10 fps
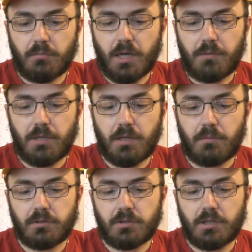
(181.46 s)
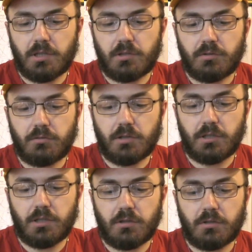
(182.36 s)
might be able to stick a tool
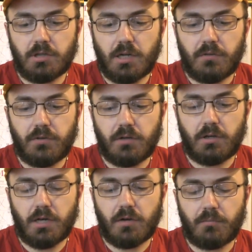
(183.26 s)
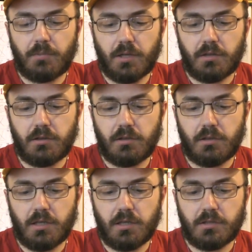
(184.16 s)
in here and try to figure it out, but the
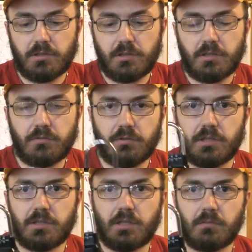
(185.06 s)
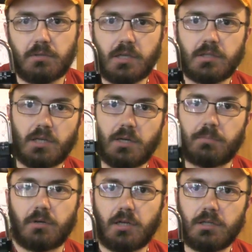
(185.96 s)
thing is, is this really seems like it's
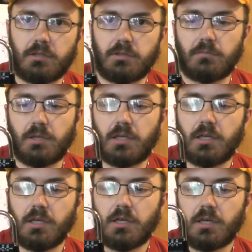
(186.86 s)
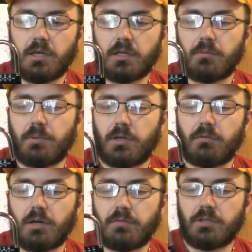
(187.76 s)
upgraded to me uh, compared to
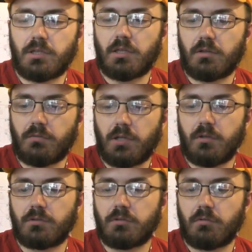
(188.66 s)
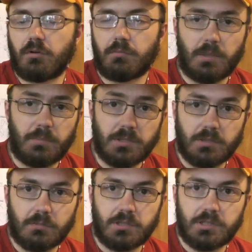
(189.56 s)
what I've seen in the other videos, or maybe
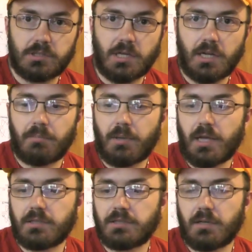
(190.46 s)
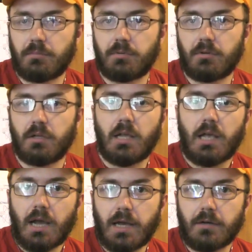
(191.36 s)
someone just got a bad sample.
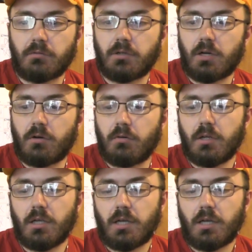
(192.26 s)
I don't know.